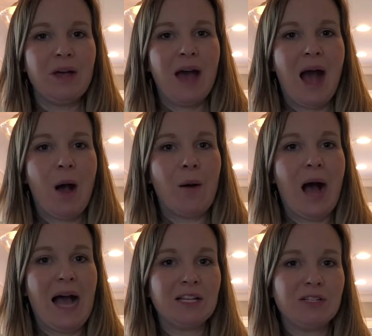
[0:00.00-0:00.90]
how
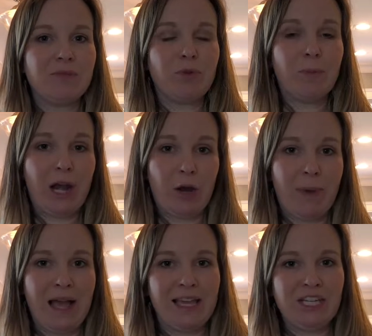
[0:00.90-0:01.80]
I prepare
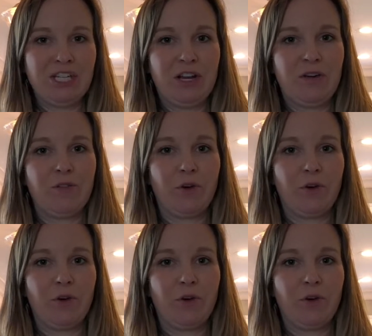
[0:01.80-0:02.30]
my kitchen